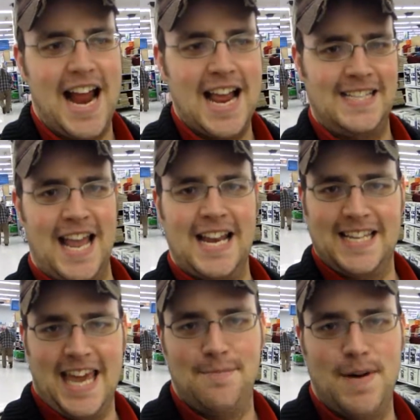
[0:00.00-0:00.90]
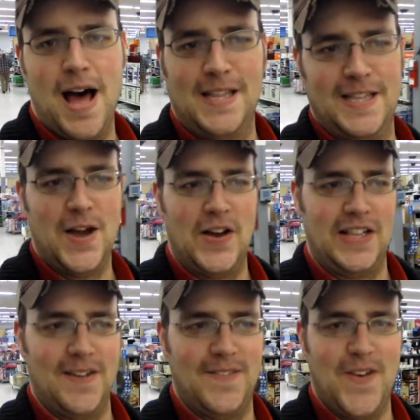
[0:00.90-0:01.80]
I didn't keep on doing
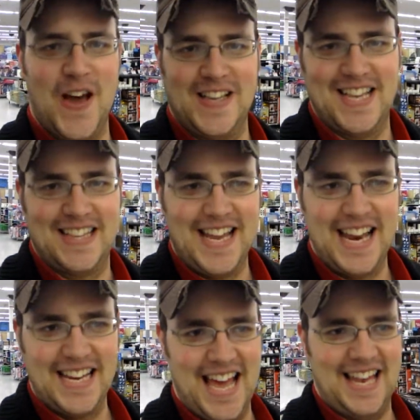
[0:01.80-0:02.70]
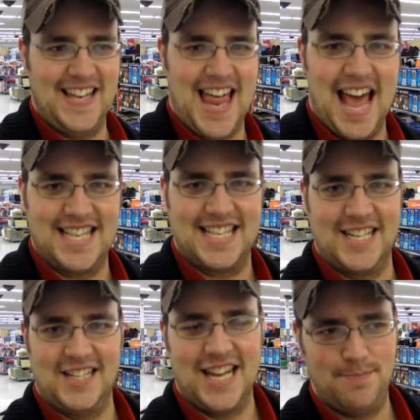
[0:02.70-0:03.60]
the voice at the end of that last
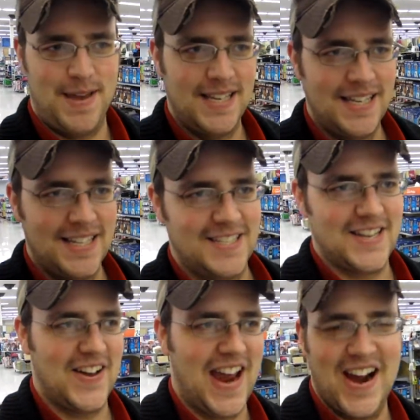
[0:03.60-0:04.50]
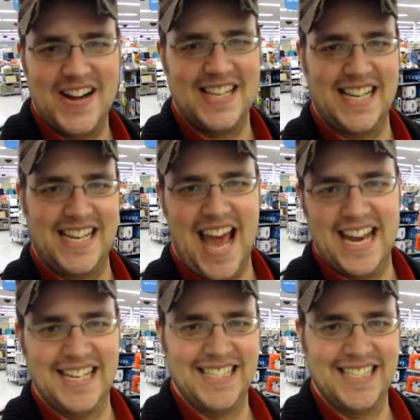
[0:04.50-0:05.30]
clip. So here it is again.